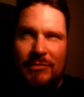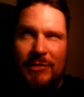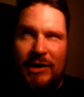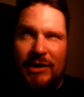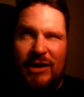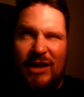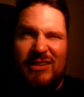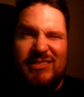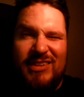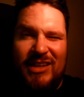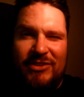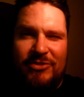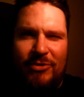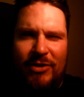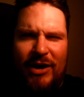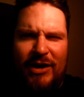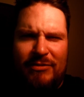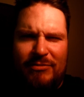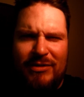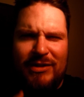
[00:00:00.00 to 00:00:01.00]
I guess that's
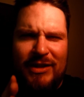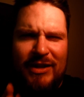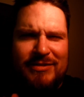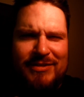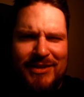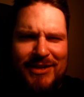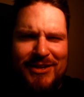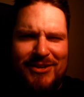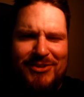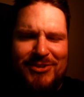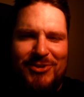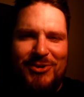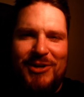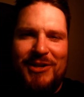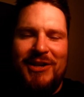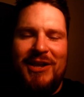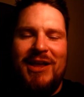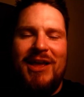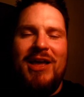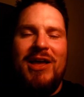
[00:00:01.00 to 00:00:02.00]
right, listening to
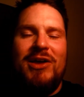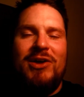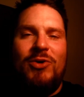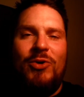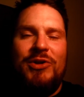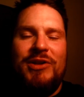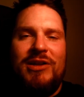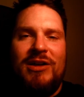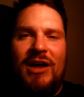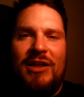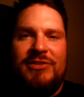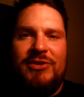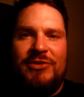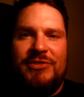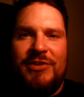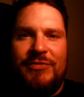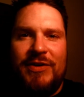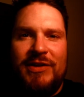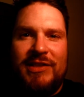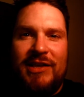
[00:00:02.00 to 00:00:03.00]
it, going to concerts,
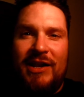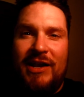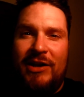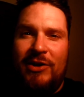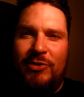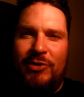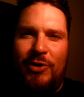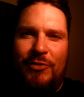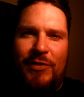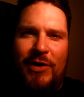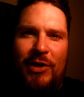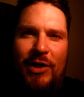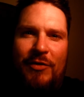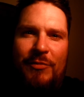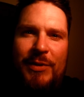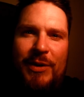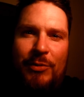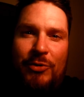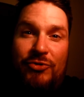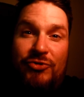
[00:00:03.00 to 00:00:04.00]
stuff like that. I don't know if I'll
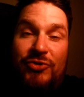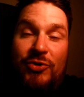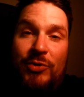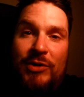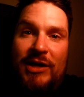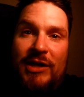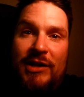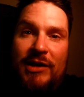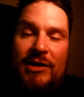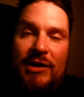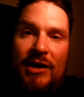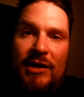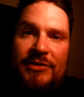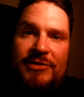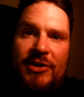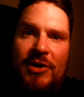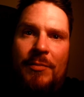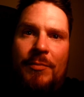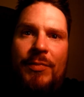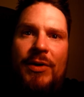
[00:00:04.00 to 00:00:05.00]
ever be able to shoot in a
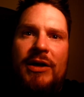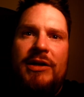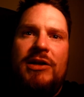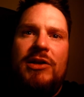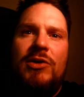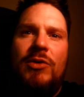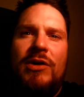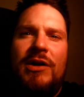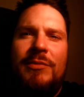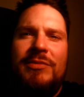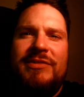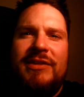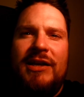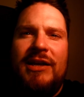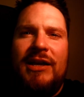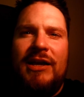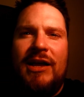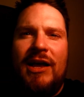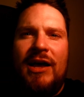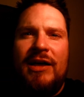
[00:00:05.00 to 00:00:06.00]
concert, but you know what I'm
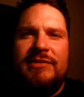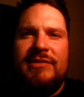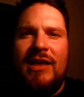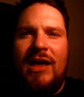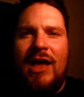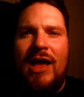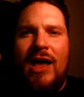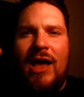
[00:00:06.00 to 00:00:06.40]
saying, guys.